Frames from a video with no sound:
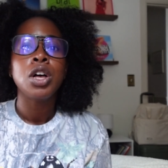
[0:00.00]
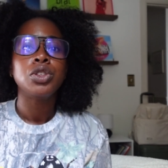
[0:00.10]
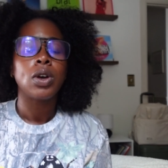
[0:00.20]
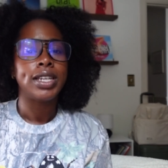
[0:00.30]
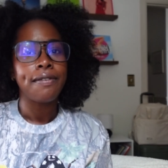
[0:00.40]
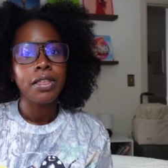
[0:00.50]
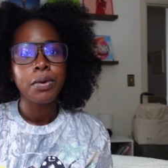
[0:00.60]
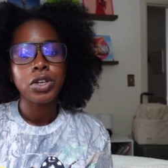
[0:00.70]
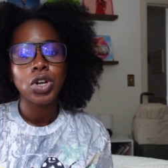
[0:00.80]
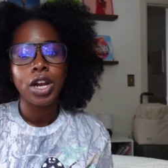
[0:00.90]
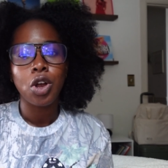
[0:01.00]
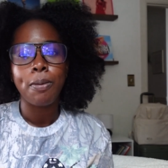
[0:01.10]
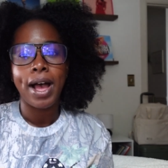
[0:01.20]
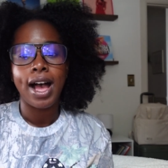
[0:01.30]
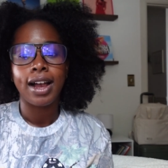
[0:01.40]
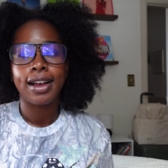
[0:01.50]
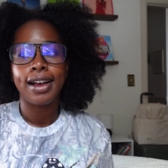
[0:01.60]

So I definitely want to try to go back,